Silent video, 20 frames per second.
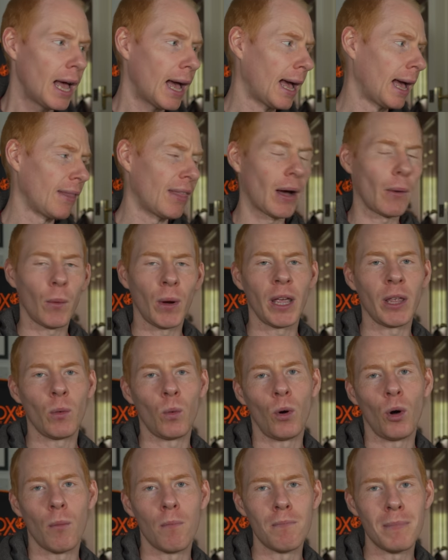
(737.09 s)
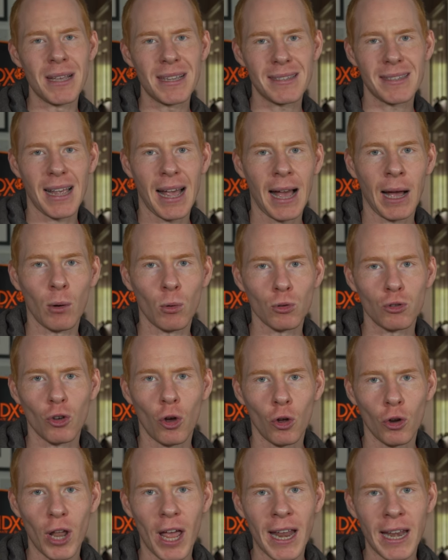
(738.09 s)
That way you won't miss out
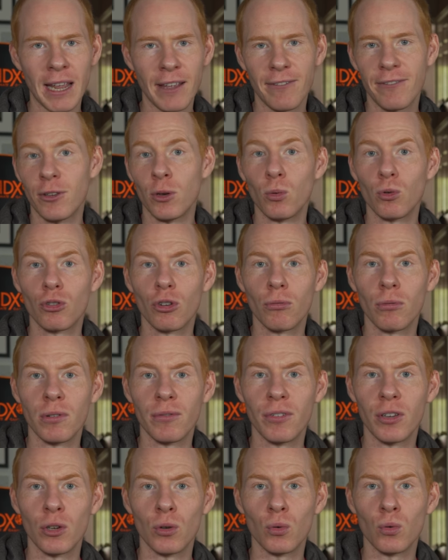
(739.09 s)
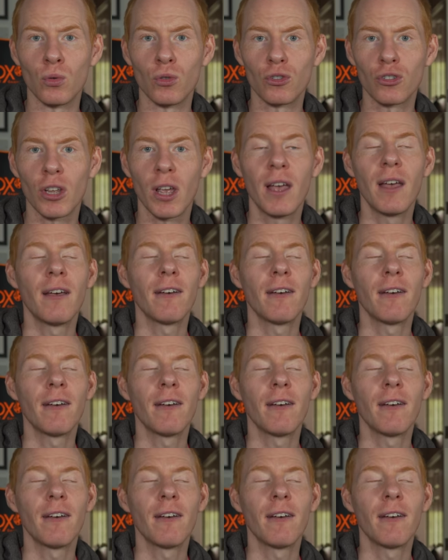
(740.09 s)
on any future reviews.